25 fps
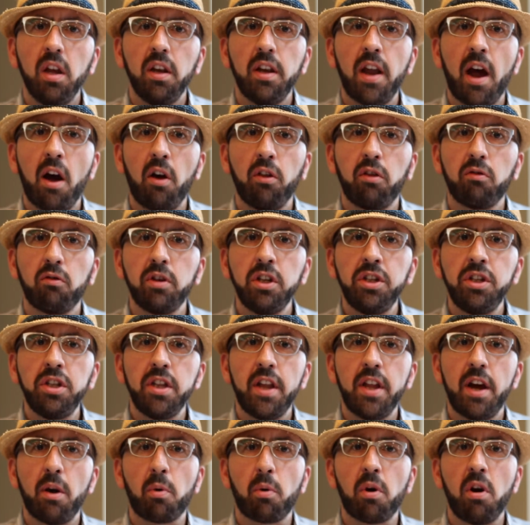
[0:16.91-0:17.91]
Now, the
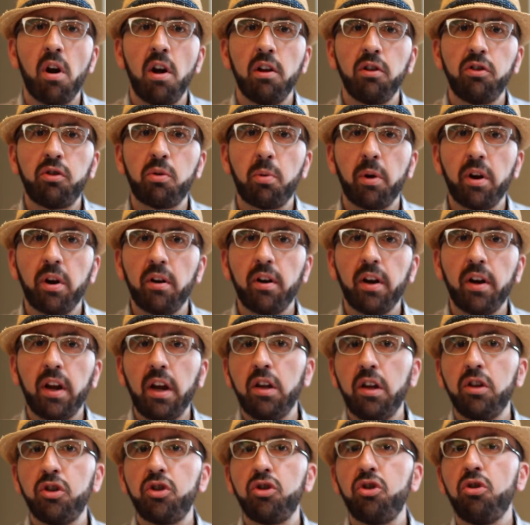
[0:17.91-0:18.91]
reason that we're on Twitter
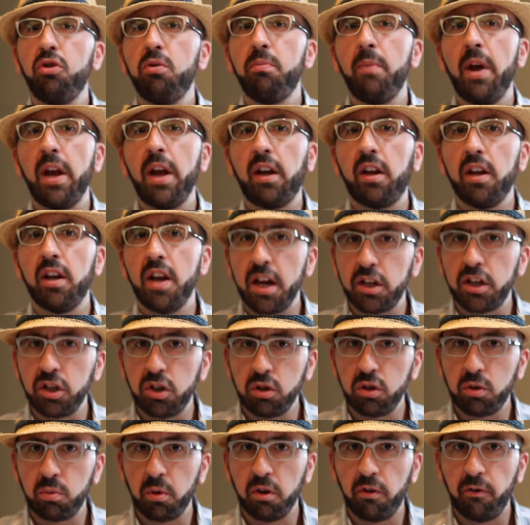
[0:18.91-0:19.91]
is to make
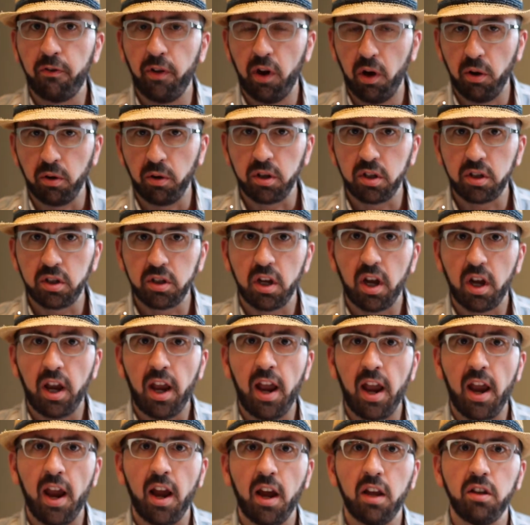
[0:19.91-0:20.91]
connections with folks,
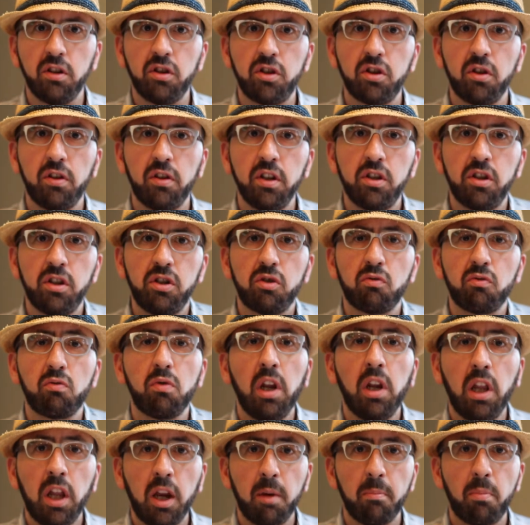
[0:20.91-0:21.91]
and so this is a
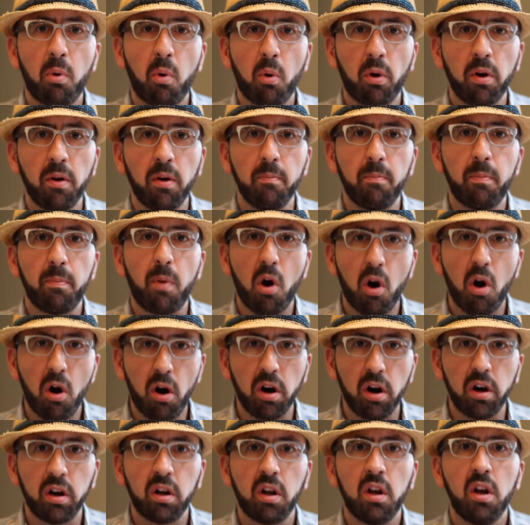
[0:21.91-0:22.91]
really important
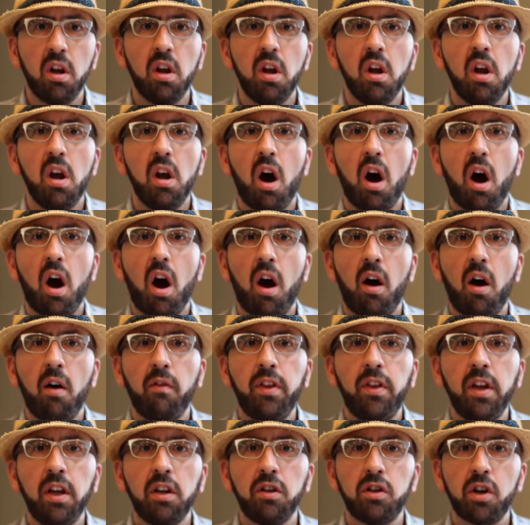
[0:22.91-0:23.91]
part
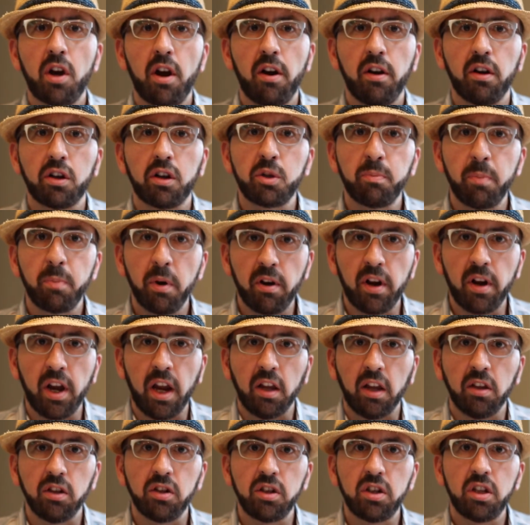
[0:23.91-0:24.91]
of the entire
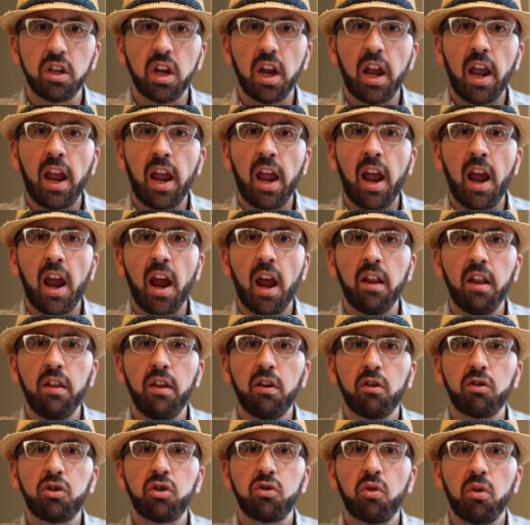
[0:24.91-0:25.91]
experience.
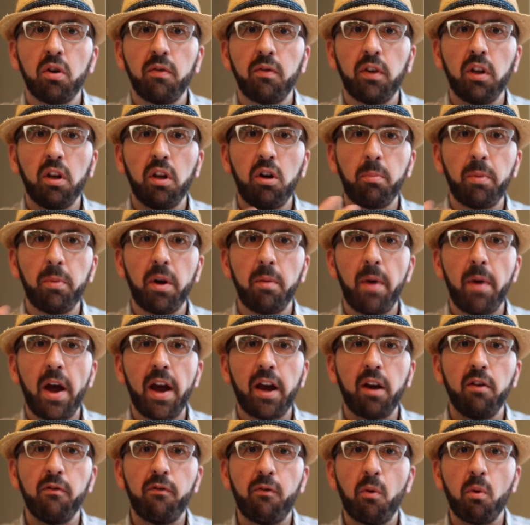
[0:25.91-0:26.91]
And there's sort of a little bit of
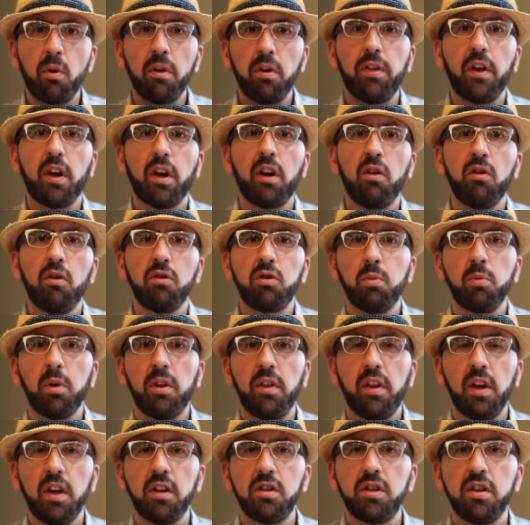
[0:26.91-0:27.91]
back and forth that goes
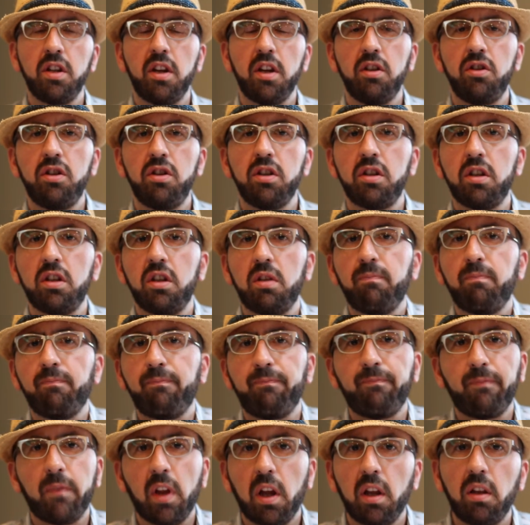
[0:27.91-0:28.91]
with this, and I'd just
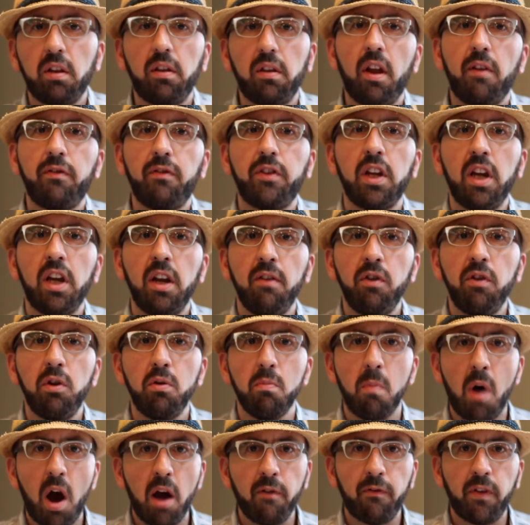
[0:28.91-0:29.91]
love to give
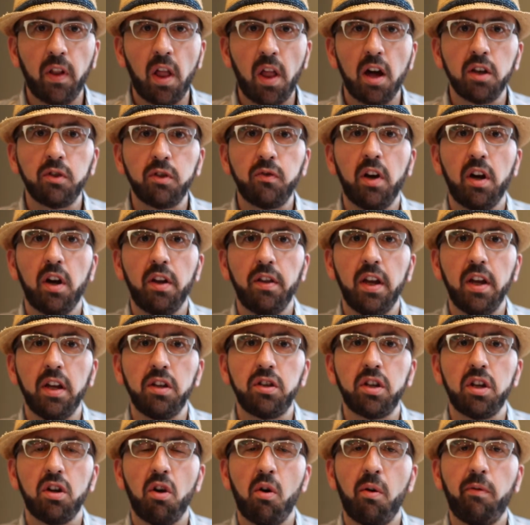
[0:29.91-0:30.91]
you my philosophy on
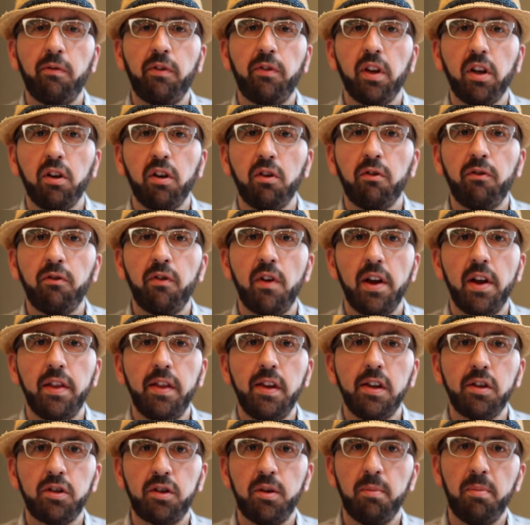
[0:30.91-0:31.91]
this, and hopefully you'll
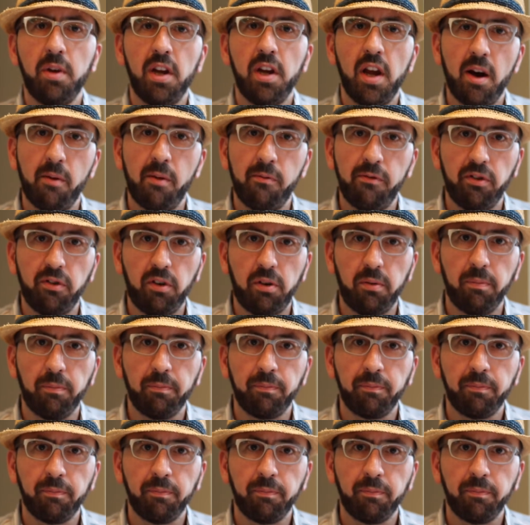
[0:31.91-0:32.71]
find this to be helpful.